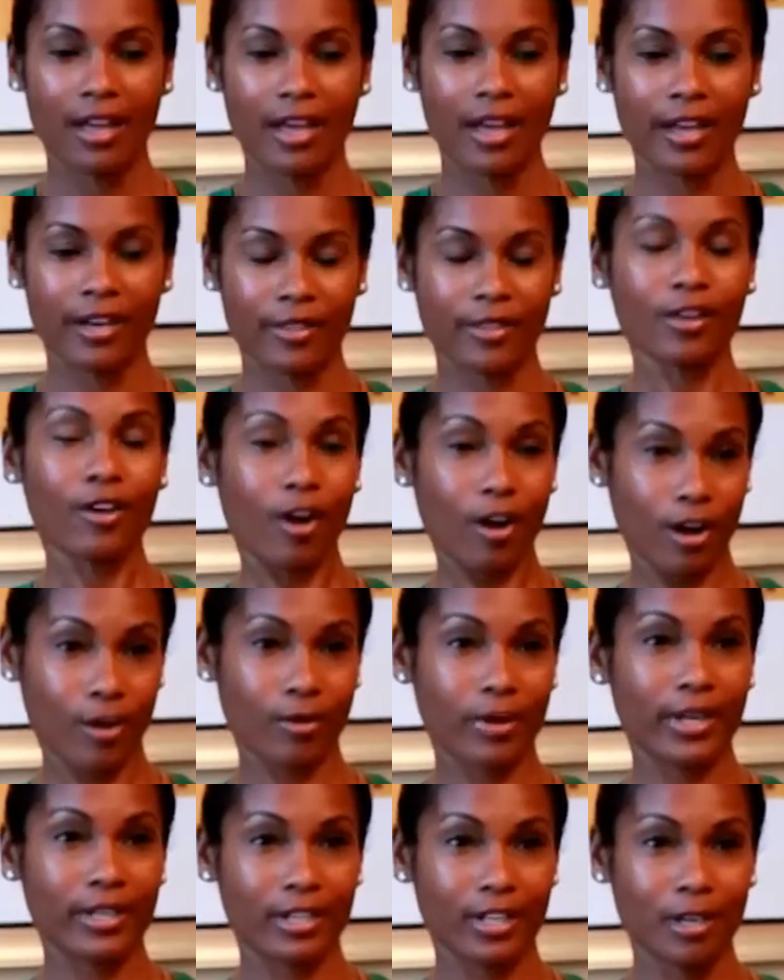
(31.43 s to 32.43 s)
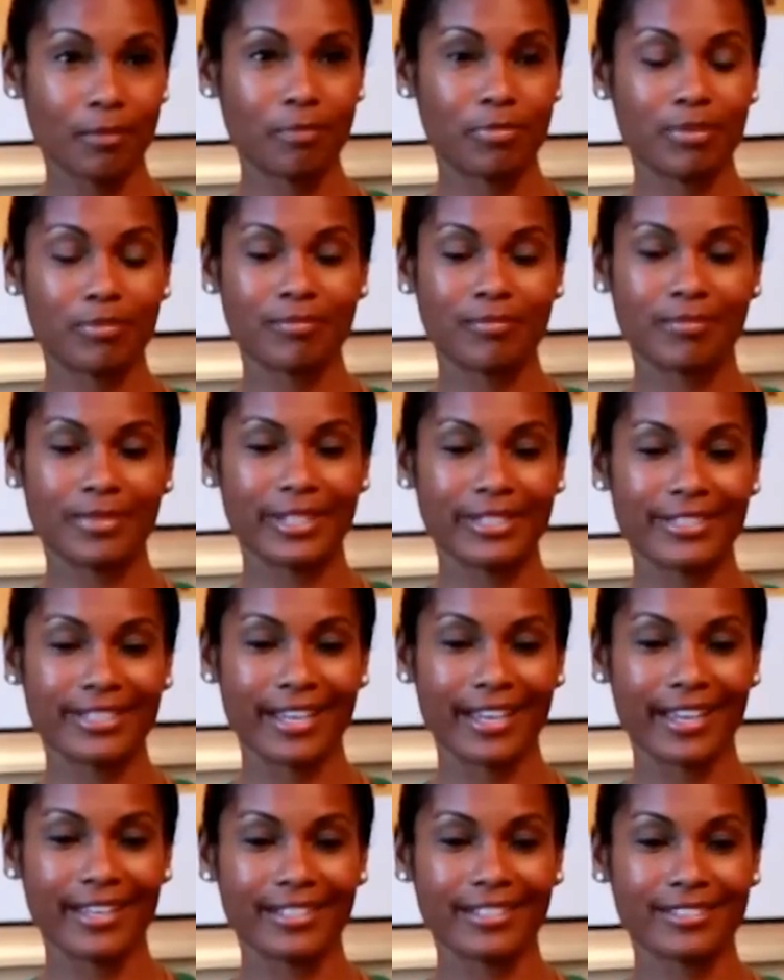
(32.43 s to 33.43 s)
and in the car ride up, my
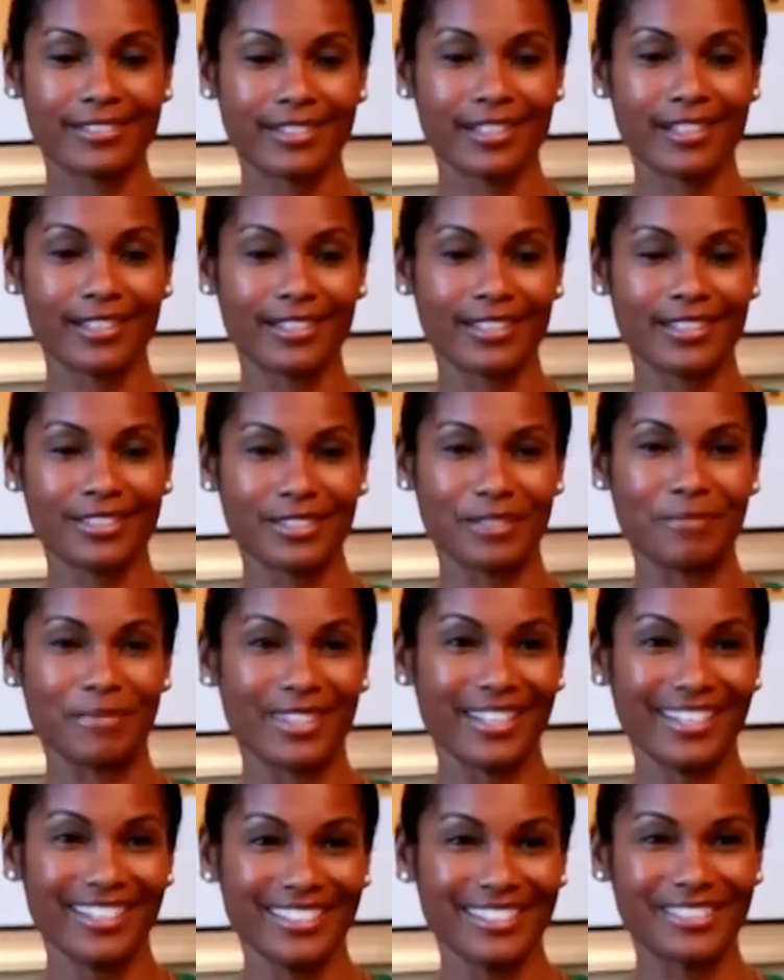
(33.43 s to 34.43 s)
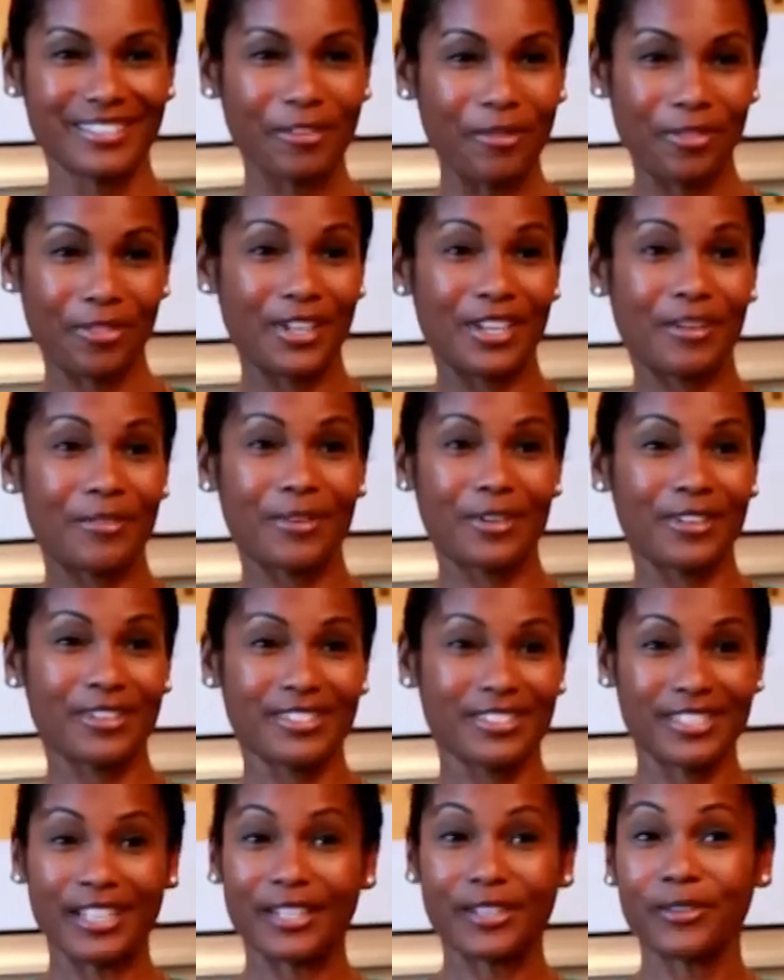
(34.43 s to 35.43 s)
dad said to me, "Don't think we're
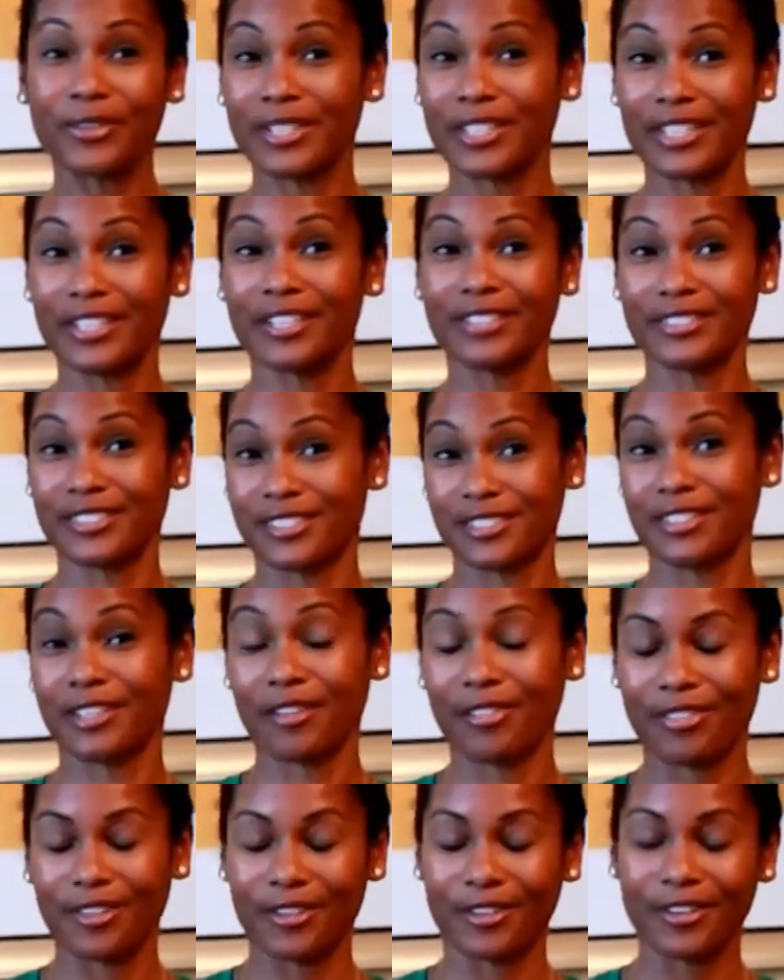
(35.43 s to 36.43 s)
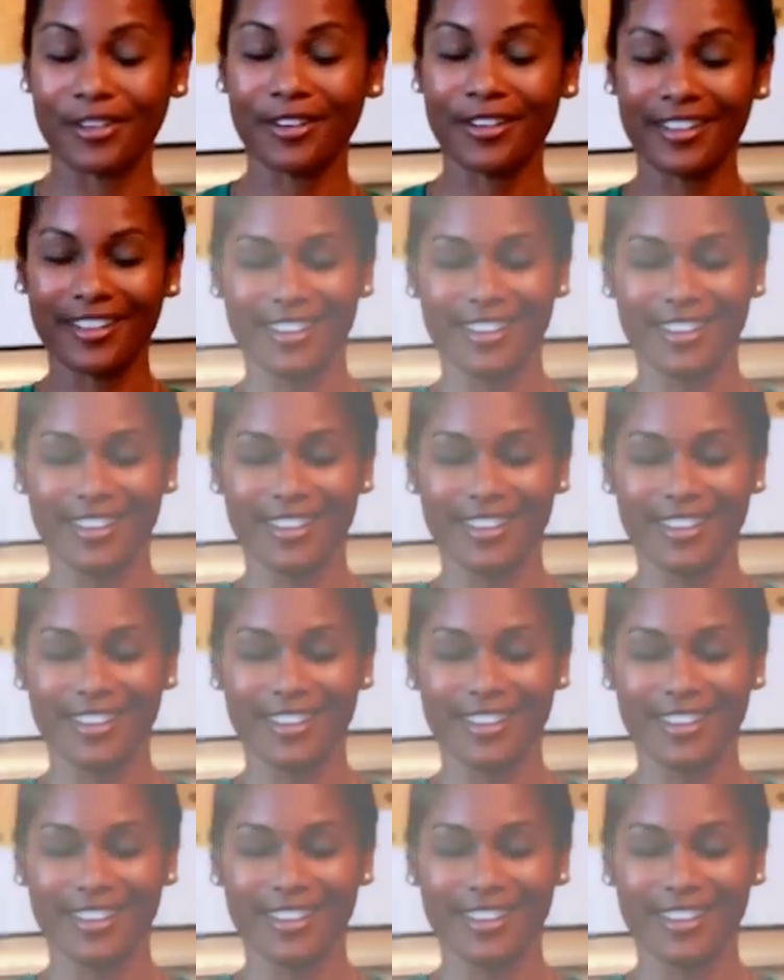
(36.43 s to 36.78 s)
sending you to Yale to study theater."